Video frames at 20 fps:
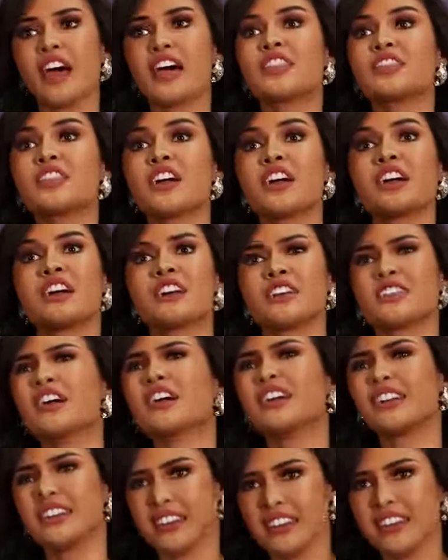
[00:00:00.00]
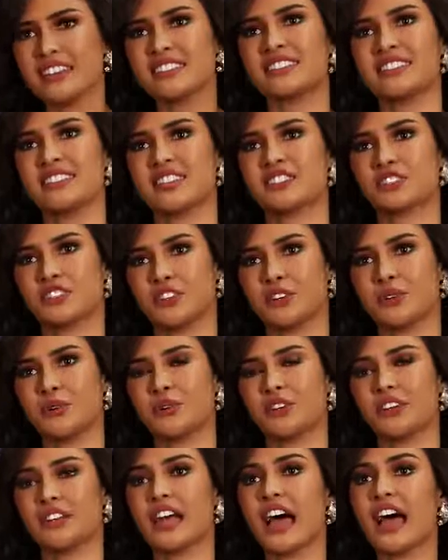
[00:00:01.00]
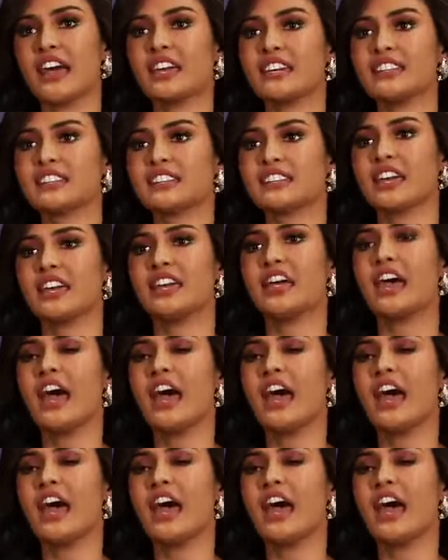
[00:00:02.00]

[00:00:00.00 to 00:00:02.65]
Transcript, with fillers: There, there is sisterhood. I can say